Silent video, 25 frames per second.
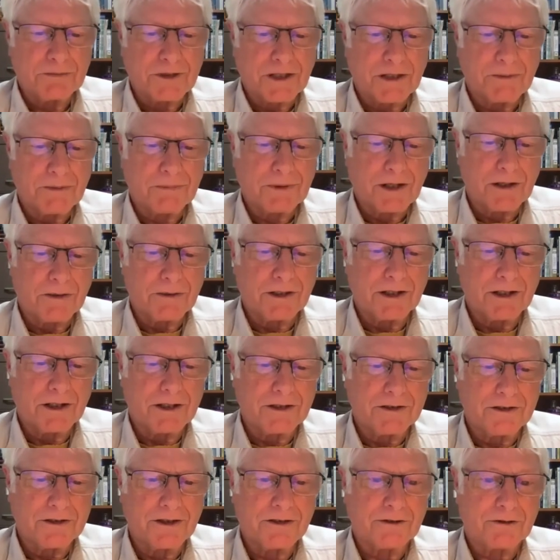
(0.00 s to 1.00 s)
I probably
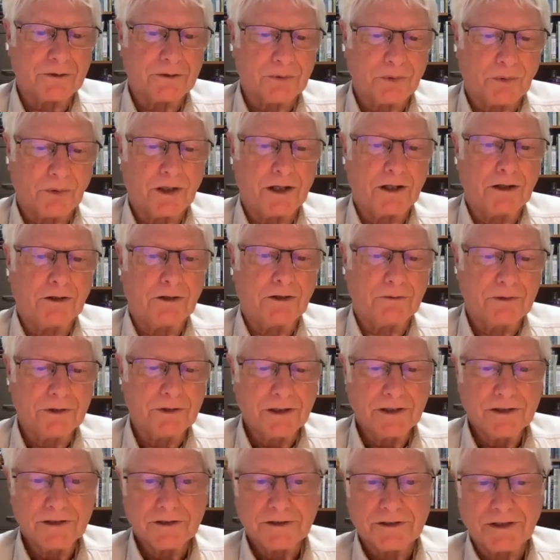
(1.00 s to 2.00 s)
got ten or twelve
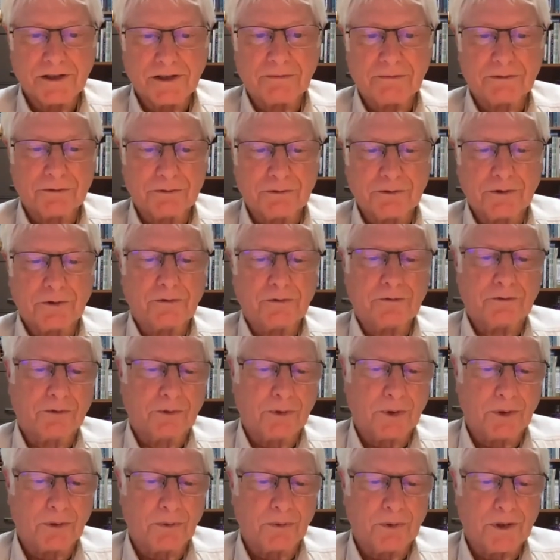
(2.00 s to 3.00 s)
seven foot
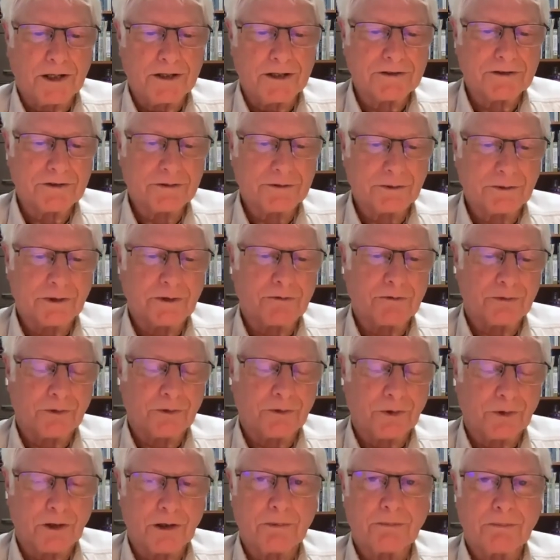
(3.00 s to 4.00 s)
four weights, three or
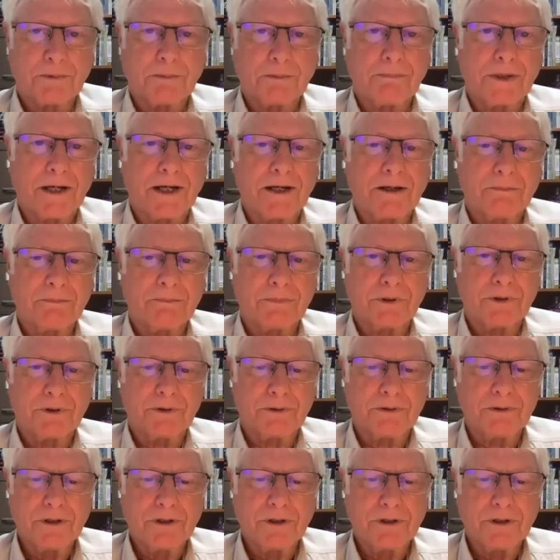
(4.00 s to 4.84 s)
four of them are bamboo.